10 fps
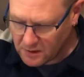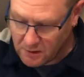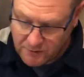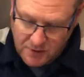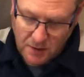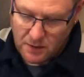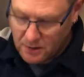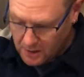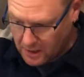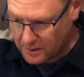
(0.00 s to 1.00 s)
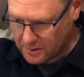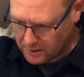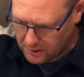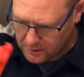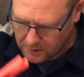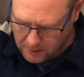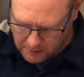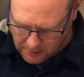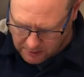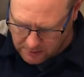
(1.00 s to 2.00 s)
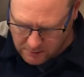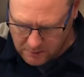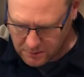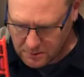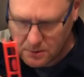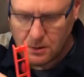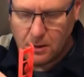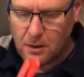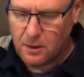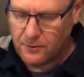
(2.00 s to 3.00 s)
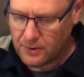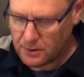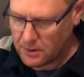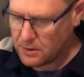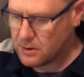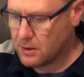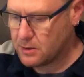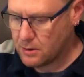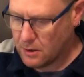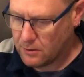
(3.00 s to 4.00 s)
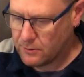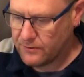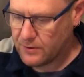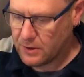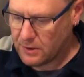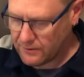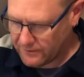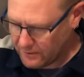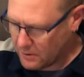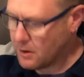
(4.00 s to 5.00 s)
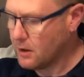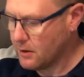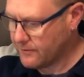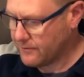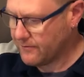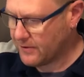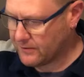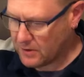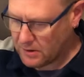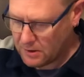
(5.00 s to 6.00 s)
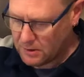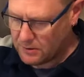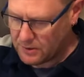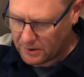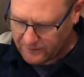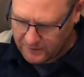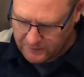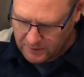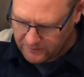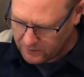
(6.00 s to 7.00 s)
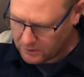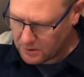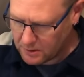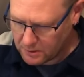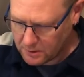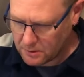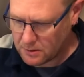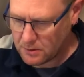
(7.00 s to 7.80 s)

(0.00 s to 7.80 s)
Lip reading: Obviously line is a lot longer. I think this has got roughly 15 foot line on it.